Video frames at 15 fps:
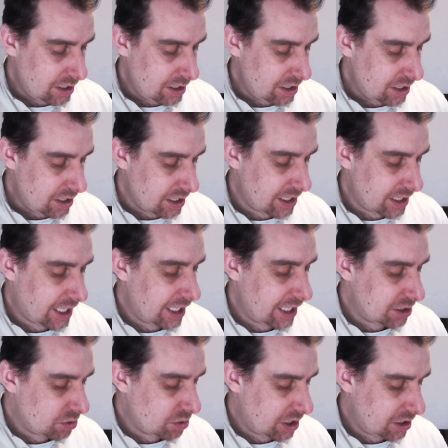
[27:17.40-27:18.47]
And that is
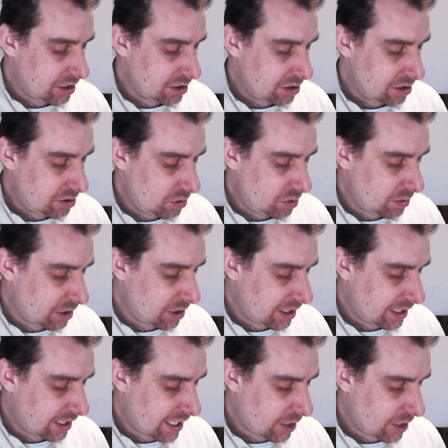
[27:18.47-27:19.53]
when we will
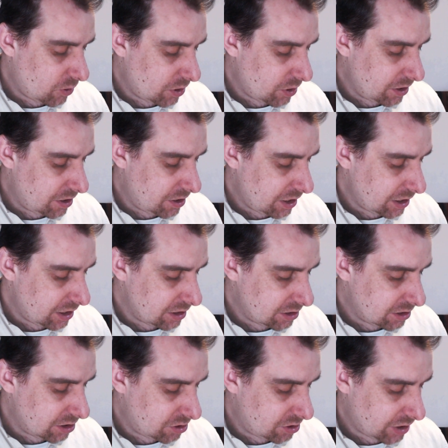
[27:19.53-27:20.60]
allow things to
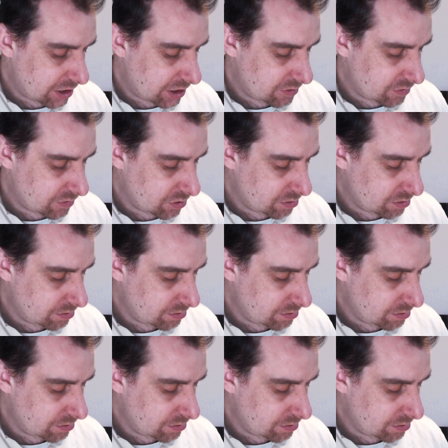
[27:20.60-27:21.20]
transform.